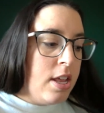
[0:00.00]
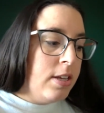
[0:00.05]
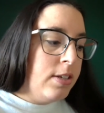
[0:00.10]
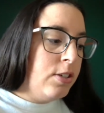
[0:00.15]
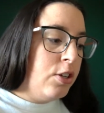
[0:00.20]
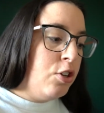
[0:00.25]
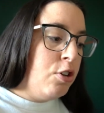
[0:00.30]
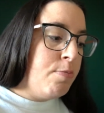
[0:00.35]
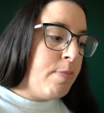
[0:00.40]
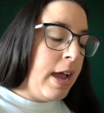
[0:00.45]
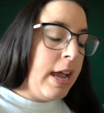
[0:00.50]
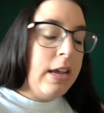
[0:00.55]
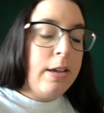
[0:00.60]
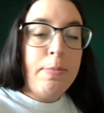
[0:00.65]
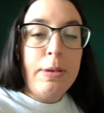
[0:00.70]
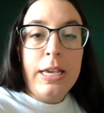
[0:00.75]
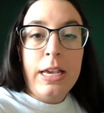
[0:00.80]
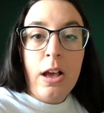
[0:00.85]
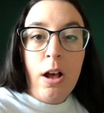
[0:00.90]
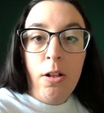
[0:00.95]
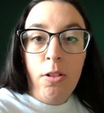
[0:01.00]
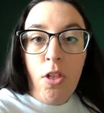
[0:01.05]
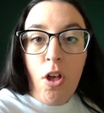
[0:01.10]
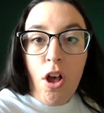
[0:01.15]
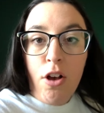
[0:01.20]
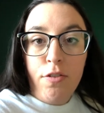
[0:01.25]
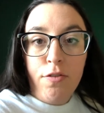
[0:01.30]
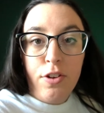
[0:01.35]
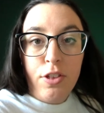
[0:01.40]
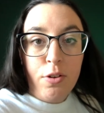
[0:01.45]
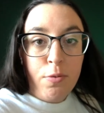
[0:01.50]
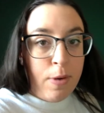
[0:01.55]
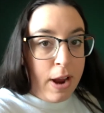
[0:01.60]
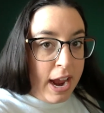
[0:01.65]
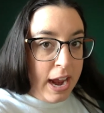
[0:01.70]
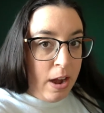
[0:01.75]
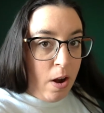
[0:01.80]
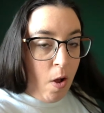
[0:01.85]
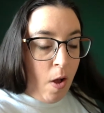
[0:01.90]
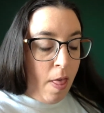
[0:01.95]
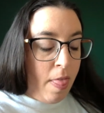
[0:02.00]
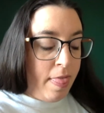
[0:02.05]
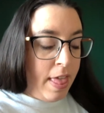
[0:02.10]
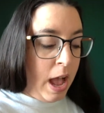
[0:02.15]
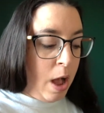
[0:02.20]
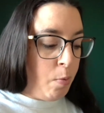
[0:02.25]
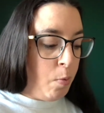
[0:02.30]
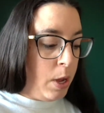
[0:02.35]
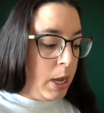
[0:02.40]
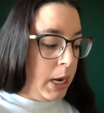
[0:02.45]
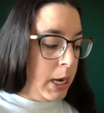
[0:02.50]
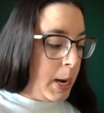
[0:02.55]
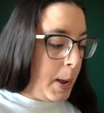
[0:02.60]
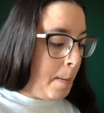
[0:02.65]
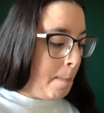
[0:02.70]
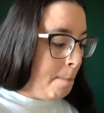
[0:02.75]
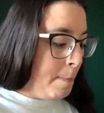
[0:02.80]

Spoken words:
so you might be along for the ride on that one.